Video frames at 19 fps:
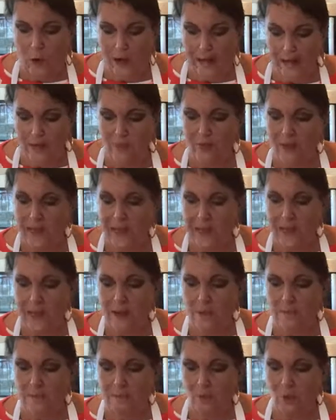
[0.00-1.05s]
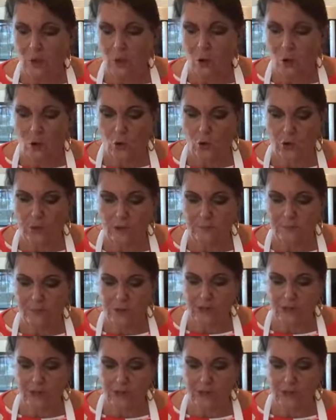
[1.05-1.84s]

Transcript: When they cook,